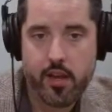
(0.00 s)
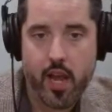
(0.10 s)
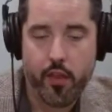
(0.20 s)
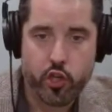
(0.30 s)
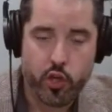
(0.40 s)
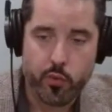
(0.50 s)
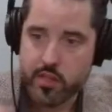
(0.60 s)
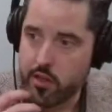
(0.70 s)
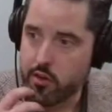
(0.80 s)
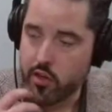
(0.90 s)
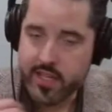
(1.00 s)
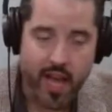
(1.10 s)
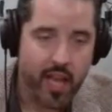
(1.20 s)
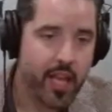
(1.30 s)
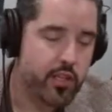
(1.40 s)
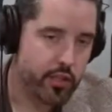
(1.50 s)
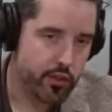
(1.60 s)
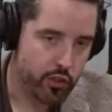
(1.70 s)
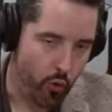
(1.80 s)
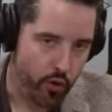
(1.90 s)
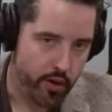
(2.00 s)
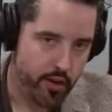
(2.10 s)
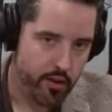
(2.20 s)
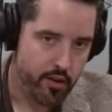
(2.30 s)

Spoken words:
And then she was telling us the story,